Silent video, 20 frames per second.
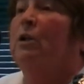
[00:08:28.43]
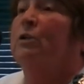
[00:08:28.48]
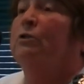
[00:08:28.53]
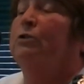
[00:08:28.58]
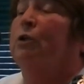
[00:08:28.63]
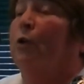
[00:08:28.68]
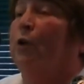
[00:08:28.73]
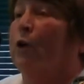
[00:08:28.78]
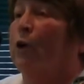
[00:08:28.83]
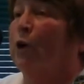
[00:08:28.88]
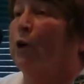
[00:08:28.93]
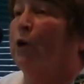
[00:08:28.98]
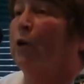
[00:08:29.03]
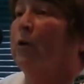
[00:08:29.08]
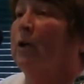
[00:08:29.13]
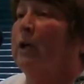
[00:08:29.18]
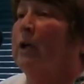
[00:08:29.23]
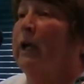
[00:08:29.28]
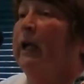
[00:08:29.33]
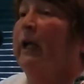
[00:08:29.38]
So
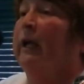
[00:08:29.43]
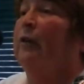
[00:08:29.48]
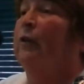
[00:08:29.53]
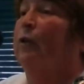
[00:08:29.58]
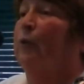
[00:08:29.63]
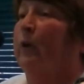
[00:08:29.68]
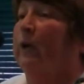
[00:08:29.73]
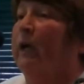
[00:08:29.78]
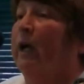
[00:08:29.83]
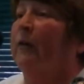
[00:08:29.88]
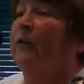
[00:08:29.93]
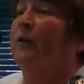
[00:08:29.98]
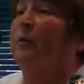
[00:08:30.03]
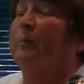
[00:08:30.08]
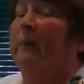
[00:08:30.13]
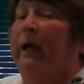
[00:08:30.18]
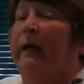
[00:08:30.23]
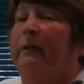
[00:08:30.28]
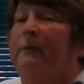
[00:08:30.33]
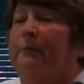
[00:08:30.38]
her and three other
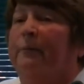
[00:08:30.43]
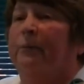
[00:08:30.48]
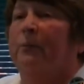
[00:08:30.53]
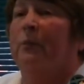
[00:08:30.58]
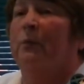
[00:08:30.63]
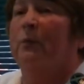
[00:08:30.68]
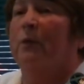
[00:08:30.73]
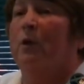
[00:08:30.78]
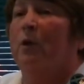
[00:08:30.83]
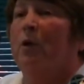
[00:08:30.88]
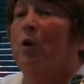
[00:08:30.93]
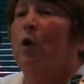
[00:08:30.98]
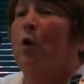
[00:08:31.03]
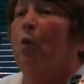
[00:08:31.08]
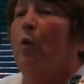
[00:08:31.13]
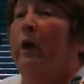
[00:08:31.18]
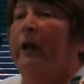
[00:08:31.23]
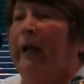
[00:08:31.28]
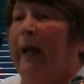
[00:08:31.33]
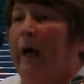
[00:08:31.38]
men
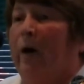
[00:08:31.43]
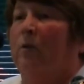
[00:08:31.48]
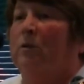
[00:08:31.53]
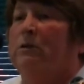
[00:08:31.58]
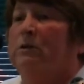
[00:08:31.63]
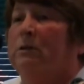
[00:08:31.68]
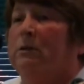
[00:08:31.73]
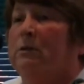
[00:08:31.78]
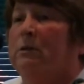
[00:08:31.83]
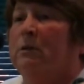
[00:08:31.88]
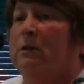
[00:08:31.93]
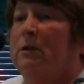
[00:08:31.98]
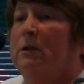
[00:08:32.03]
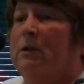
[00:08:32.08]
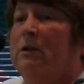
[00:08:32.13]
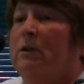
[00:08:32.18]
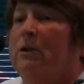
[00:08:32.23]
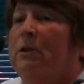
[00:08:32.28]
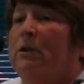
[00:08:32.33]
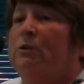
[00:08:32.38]
went out
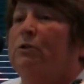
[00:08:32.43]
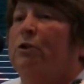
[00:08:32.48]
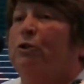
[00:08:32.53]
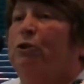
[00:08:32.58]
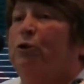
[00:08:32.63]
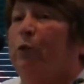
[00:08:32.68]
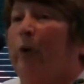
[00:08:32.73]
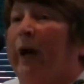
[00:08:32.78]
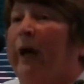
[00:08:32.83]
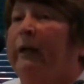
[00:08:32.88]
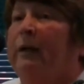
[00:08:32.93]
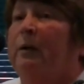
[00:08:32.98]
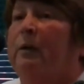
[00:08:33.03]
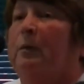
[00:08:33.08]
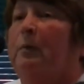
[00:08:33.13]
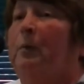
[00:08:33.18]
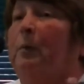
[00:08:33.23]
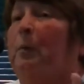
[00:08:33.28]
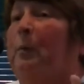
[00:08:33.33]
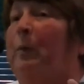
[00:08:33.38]
to try
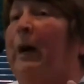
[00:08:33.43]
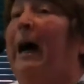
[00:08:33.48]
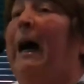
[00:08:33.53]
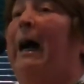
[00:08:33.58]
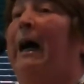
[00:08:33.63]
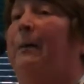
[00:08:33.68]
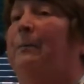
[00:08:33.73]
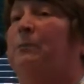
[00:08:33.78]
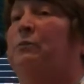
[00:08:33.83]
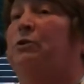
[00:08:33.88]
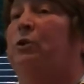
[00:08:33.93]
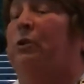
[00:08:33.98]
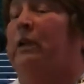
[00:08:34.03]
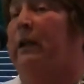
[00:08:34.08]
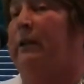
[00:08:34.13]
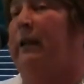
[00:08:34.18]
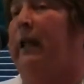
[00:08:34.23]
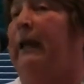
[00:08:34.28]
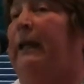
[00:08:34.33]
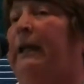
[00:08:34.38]
to bomb so
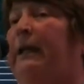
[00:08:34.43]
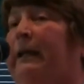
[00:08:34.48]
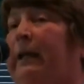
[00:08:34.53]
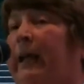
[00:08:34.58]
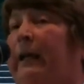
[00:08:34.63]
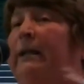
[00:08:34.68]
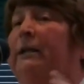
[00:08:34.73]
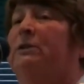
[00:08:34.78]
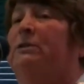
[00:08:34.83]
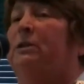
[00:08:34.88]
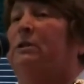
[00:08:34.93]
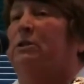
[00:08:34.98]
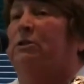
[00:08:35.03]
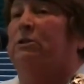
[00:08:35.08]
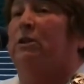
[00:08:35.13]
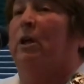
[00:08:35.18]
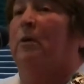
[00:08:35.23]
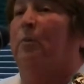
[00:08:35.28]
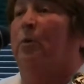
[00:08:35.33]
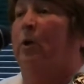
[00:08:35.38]
that they could get into the
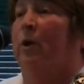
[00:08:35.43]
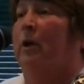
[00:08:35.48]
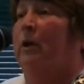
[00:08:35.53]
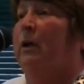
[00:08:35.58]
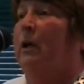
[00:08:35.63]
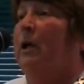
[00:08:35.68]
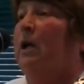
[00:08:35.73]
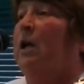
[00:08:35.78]
shelter.